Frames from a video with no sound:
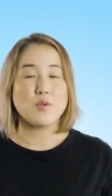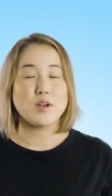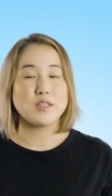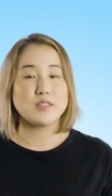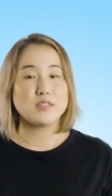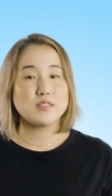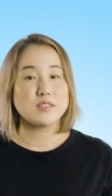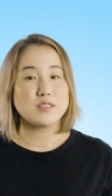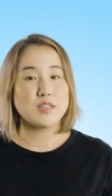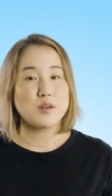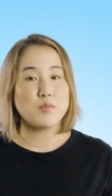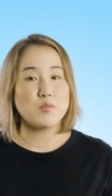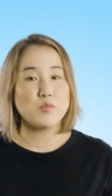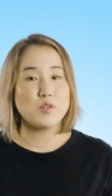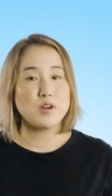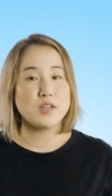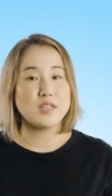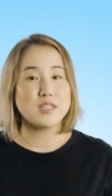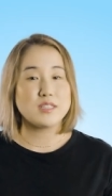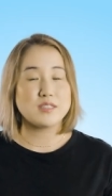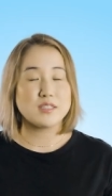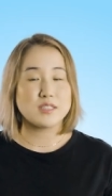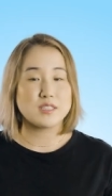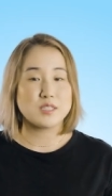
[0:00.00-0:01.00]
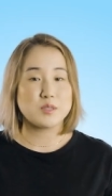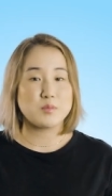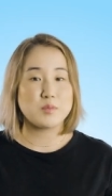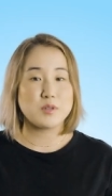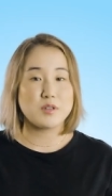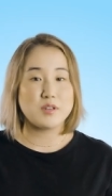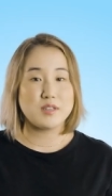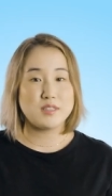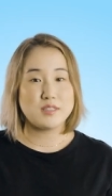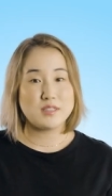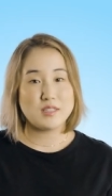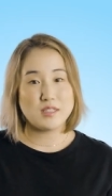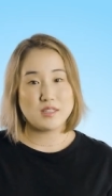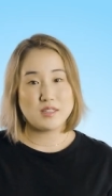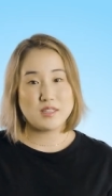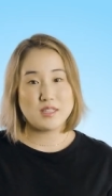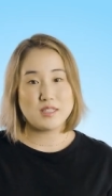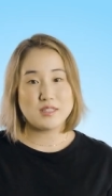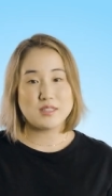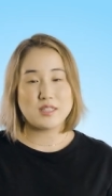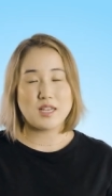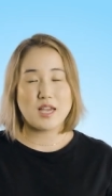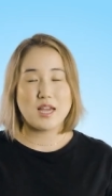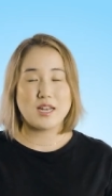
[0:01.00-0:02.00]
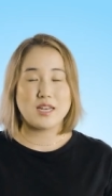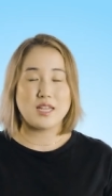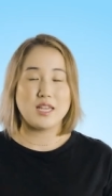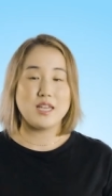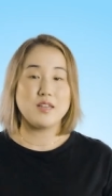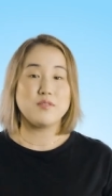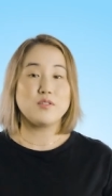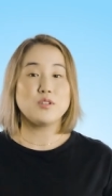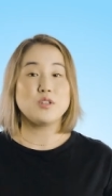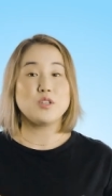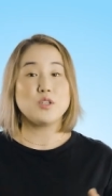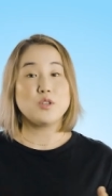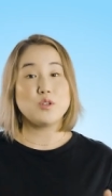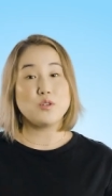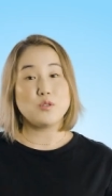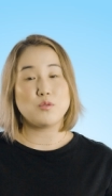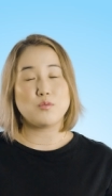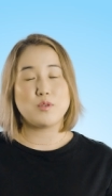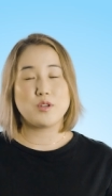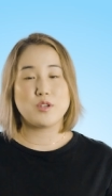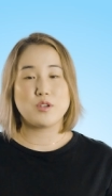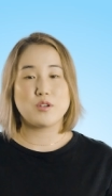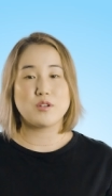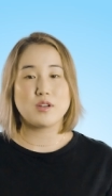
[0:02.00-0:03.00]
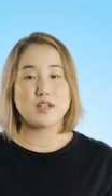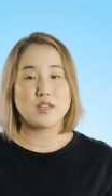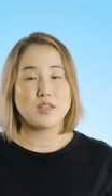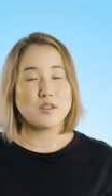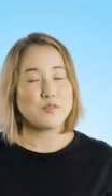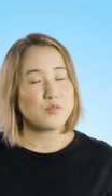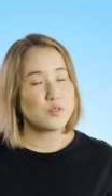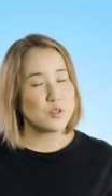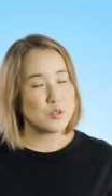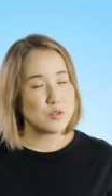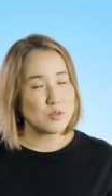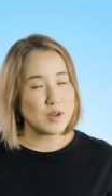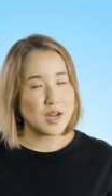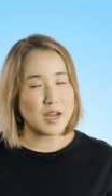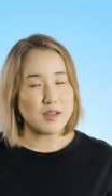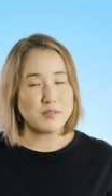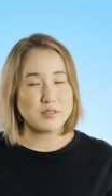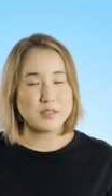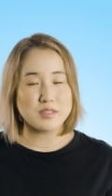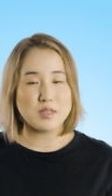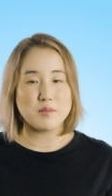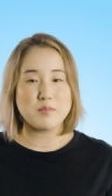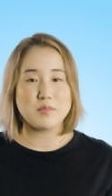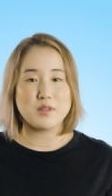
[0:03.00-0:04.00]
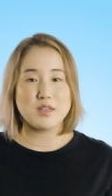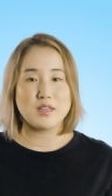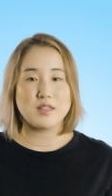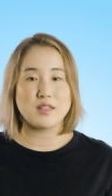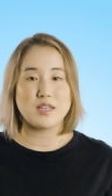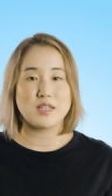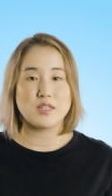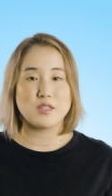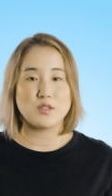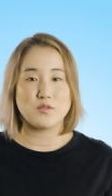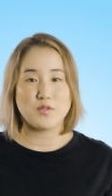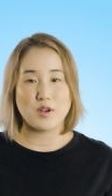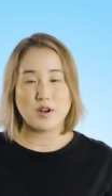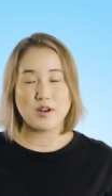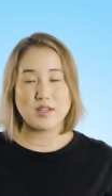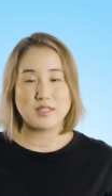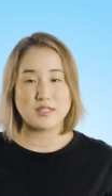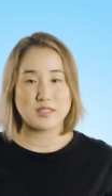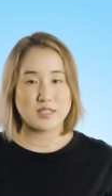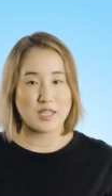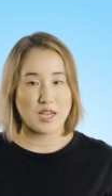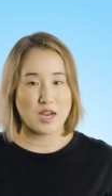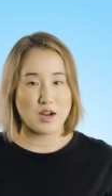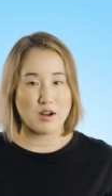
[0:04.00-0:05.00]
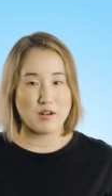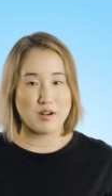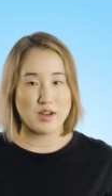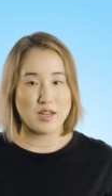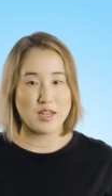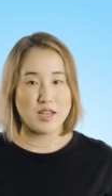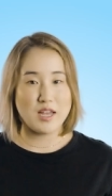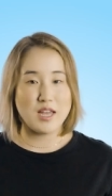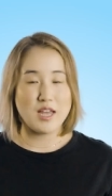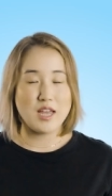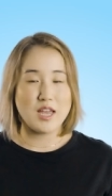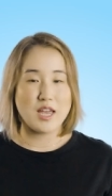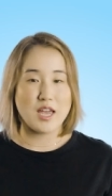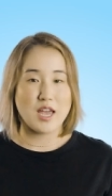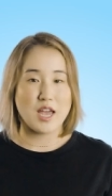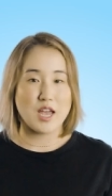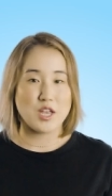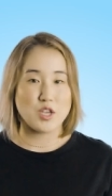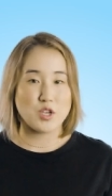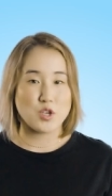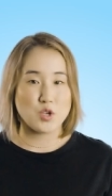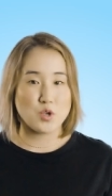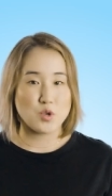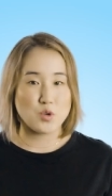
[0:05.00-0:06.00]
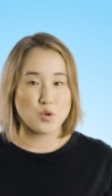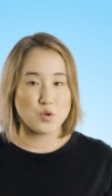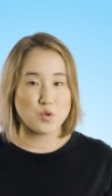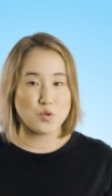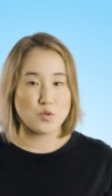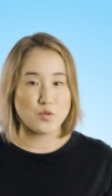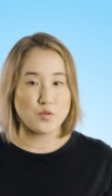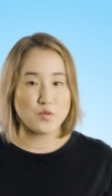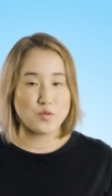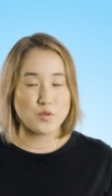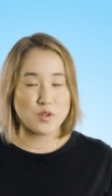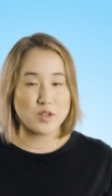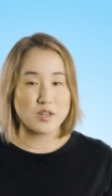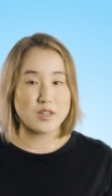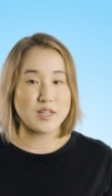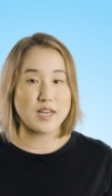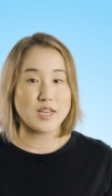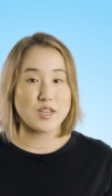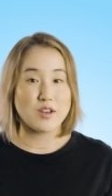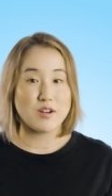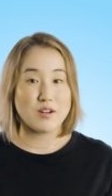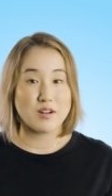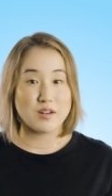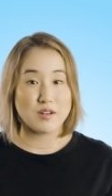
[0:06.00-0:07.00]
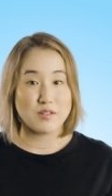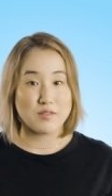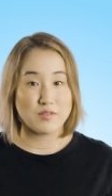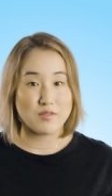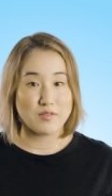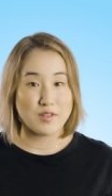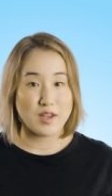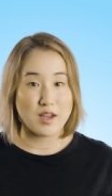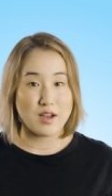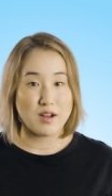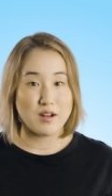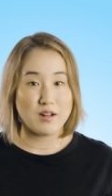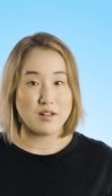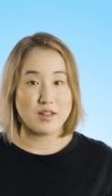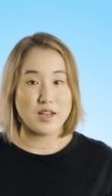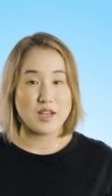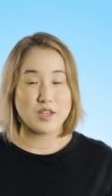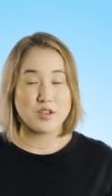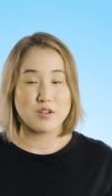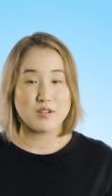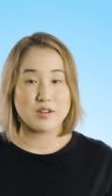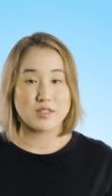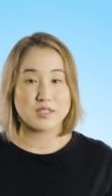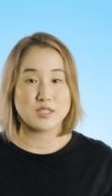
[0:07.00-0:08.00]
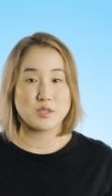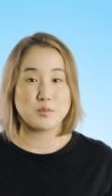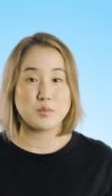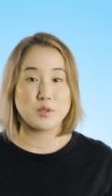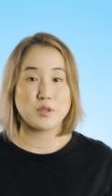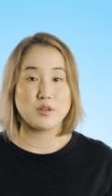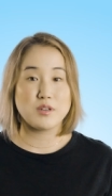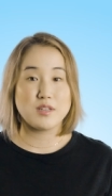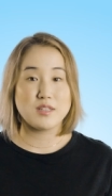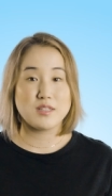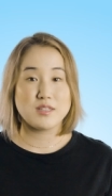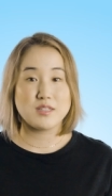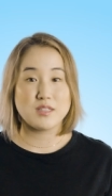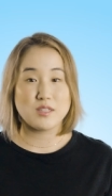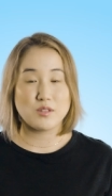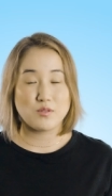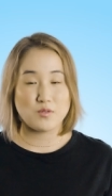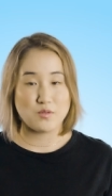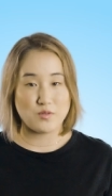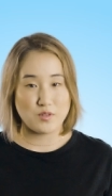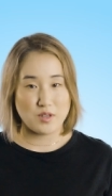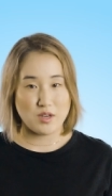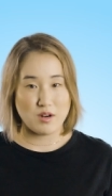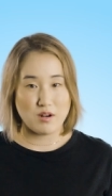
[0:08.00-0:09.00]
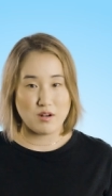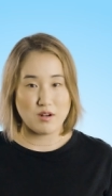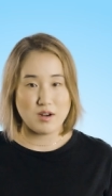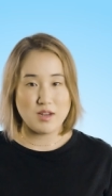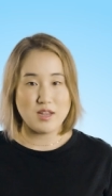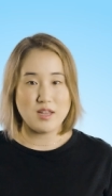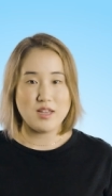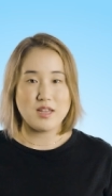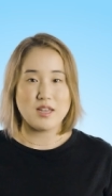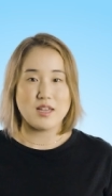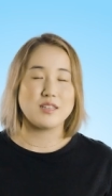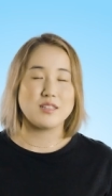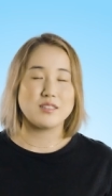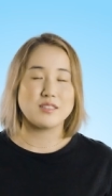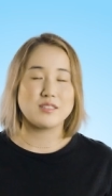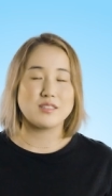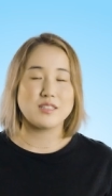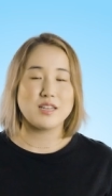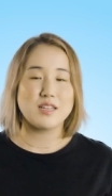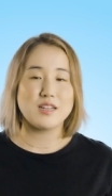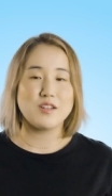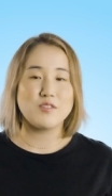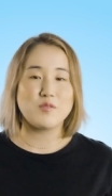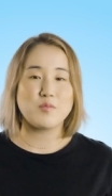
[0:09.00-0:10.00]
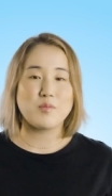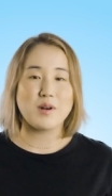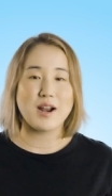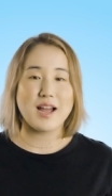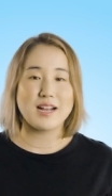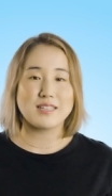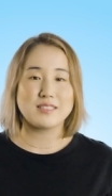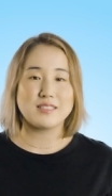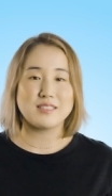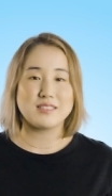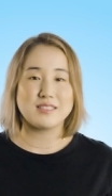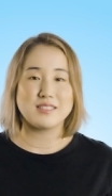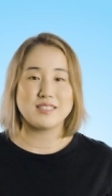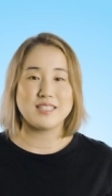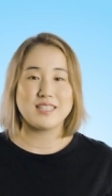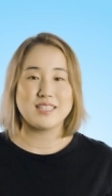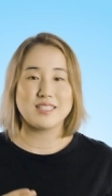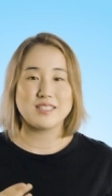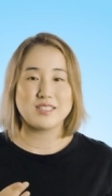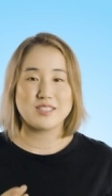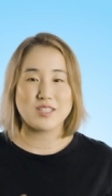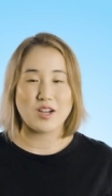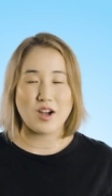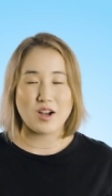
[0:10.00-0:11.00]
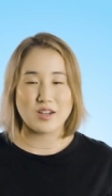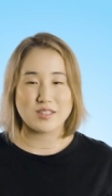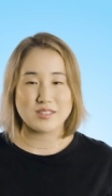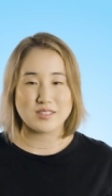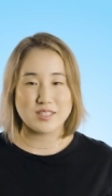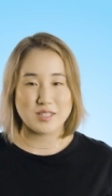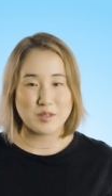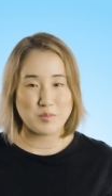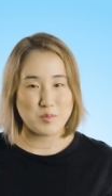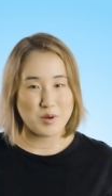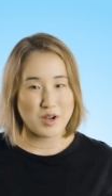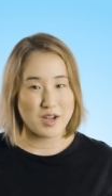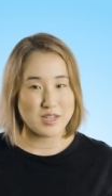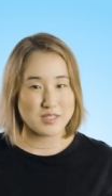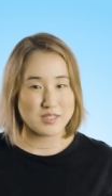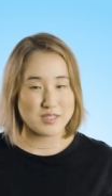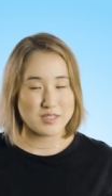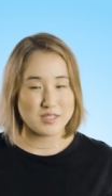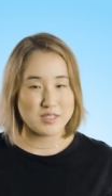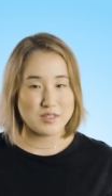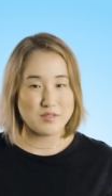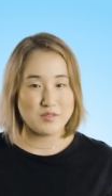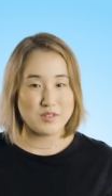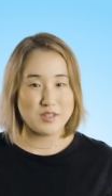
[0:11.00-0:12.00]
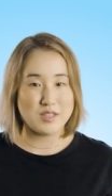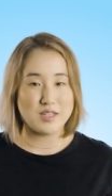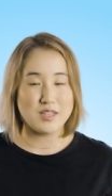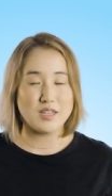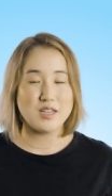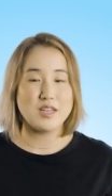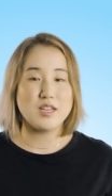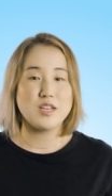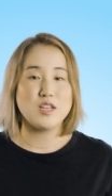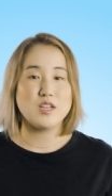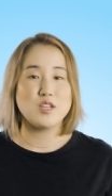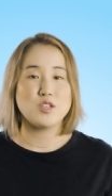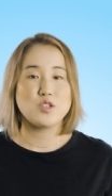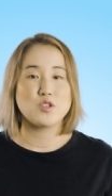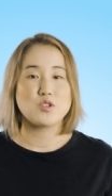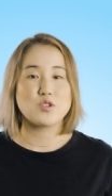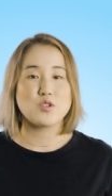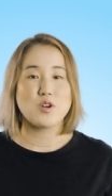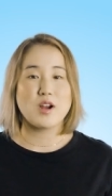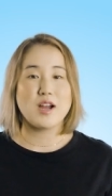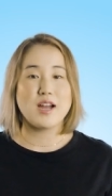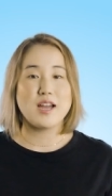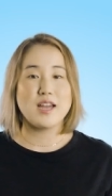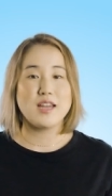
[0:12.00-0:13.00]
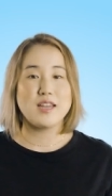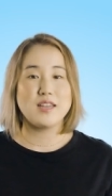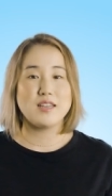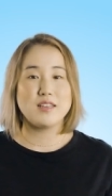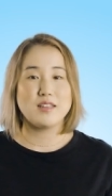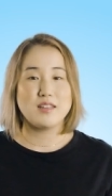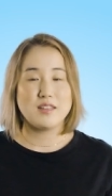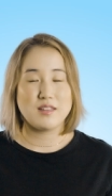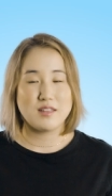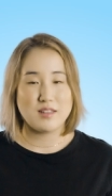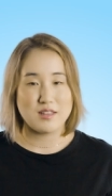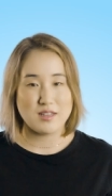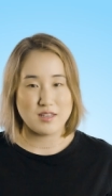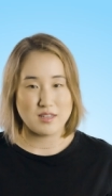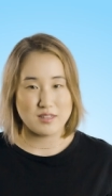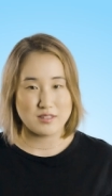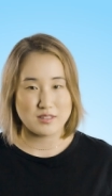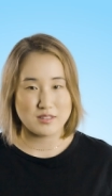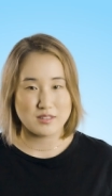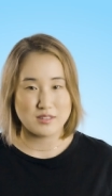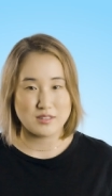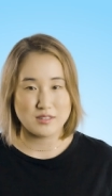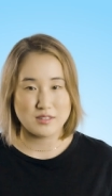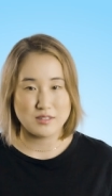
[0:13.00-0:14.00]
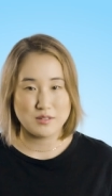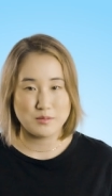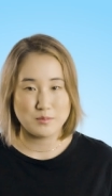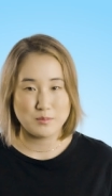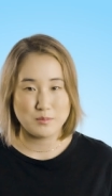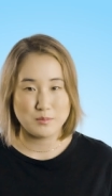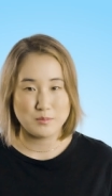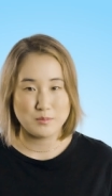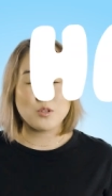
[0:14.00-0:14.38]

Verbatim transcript: when someone is experiencing this, and even you, if you have something that is very scary and you feel like you're gonna fail and you're experiencing fear, instead of practicing toxic positivity, try this.